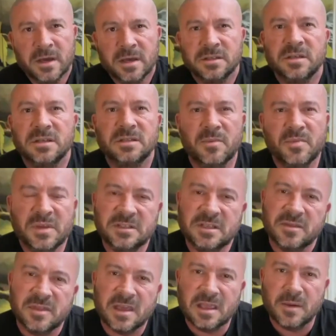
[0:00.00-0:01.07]
So something to
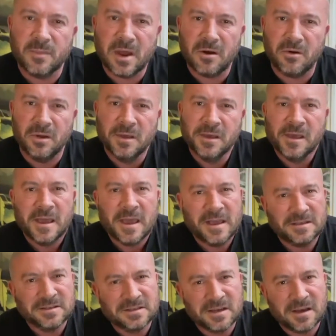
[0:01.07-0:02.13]
think about.
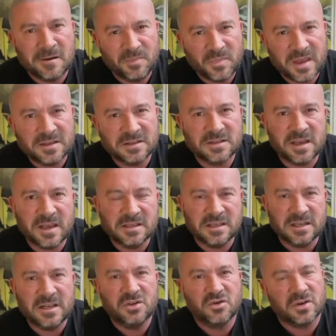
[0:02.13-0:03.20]
It's an
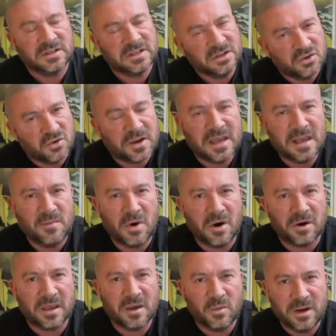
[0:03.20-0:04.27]
interesting, tricky
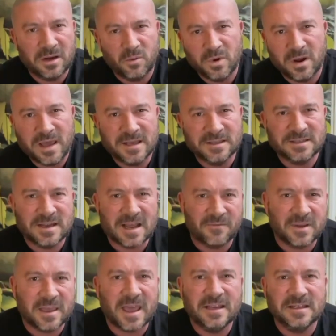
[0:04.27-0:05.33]
market. We're here to
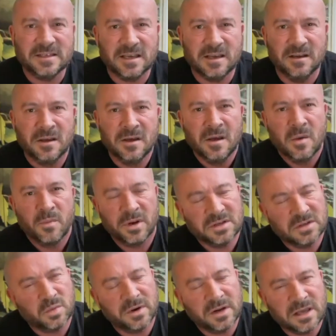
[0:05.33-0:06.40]
navigate it, but I
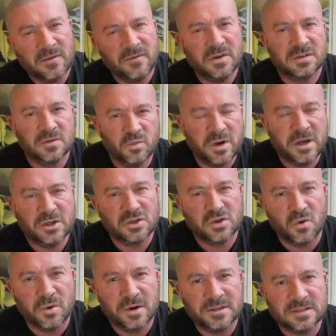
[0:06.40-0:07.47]
just want to give you some
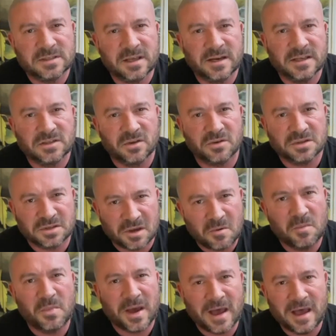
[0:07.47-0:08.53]
reassurance that it's not so
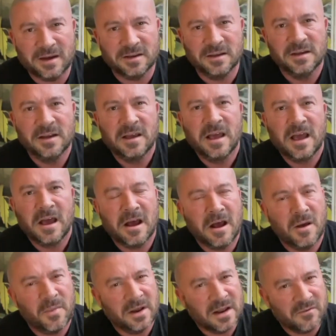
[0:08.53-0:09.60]
bad,
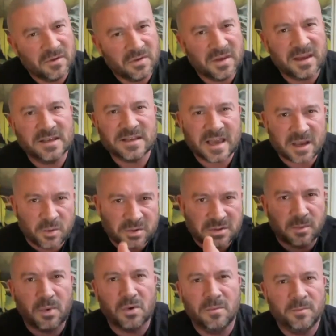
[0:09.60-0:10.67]
and everything is
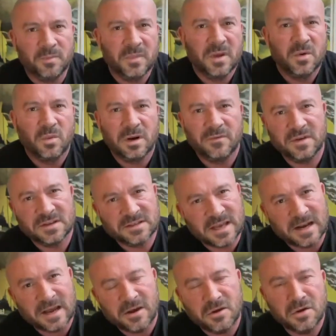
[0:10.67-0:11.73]
equitable. But if you
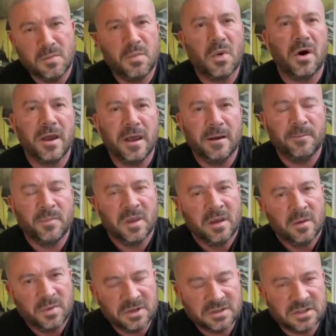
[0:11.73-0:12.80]
sell out, you buy out.
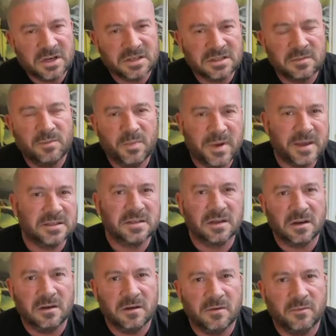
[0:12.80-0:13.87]
But it's just some bits that
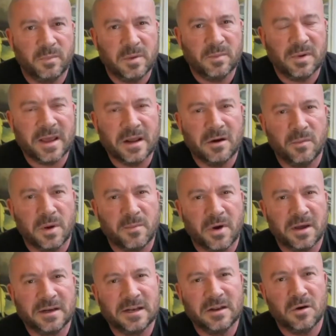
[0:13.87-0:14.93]
have been playing on my
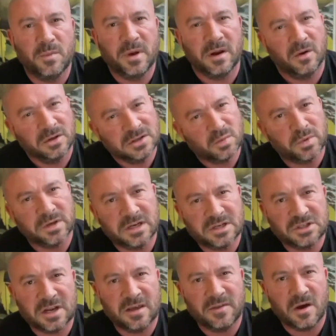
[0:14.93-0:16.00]
mind a little bit, and I just wanted to
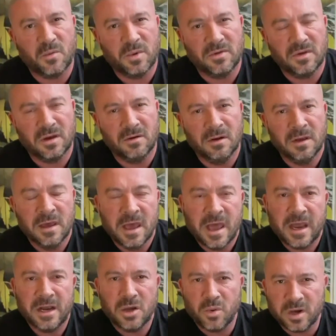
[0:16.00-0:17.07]
share that with you.
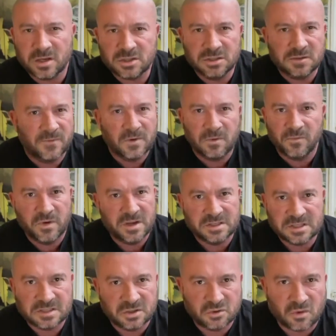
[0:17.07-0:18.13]
Any questions, feel free
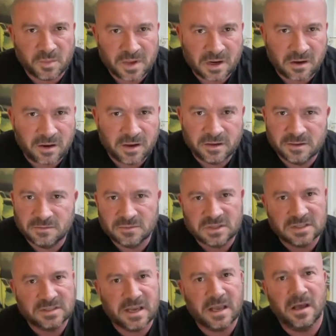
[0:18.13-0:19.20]
just to drop me a line and
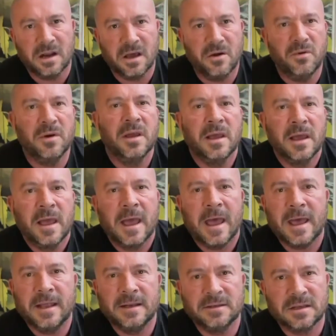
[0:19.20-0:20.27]
just say hello,
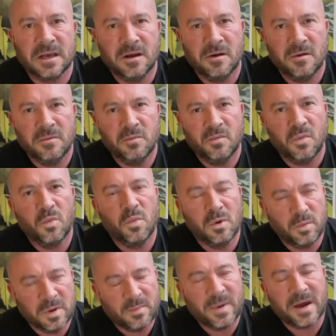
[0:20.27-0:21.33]
and we'll
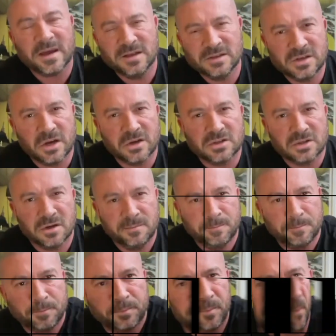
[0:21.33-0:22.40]
be back in touch soon.